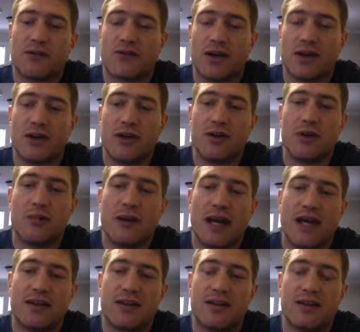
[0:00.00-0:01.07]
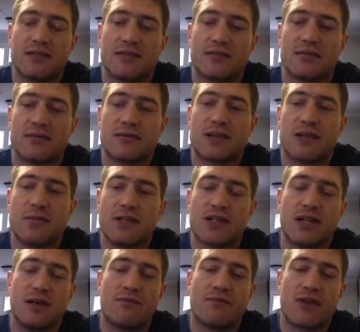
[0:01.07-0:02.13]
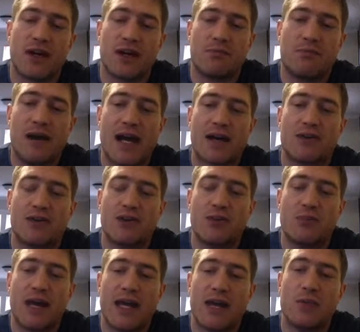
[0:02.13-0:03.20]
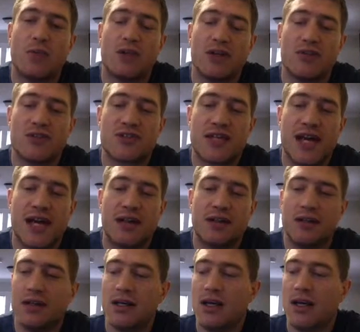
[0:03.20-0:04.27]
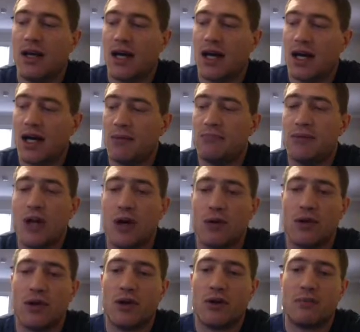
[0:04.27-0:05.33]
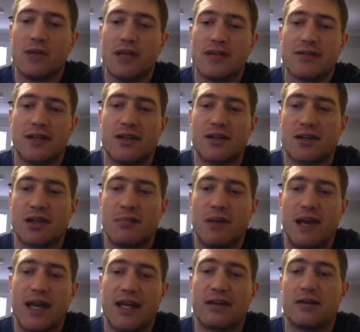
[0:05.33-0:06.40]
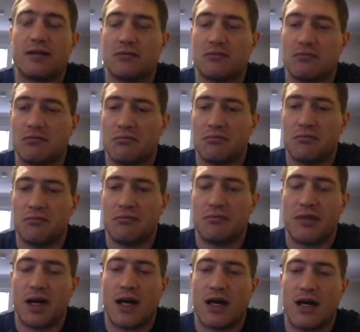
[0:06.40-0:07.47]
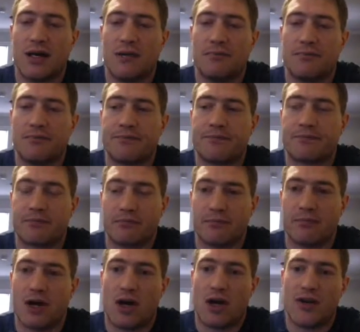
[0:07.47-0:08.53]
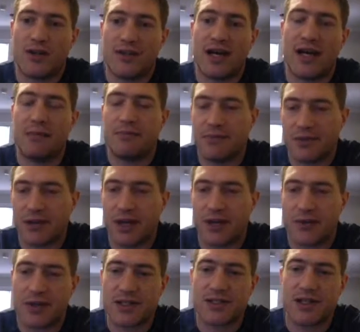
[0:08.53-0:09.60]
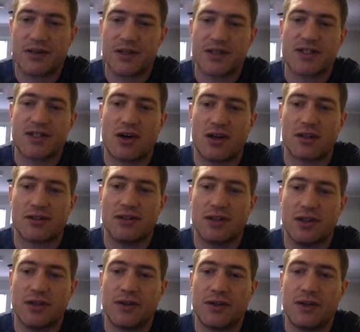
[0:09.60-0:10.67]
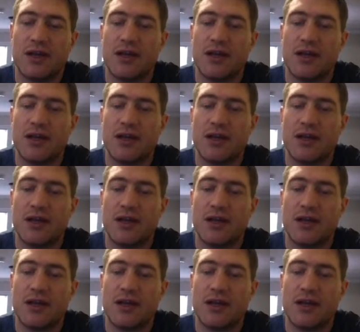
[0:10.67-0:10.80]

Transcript: Front load, you pay the commission up front. Back load, you pay it when you sell. No load means that you're going to pay it all the time, otherwise known as constant load.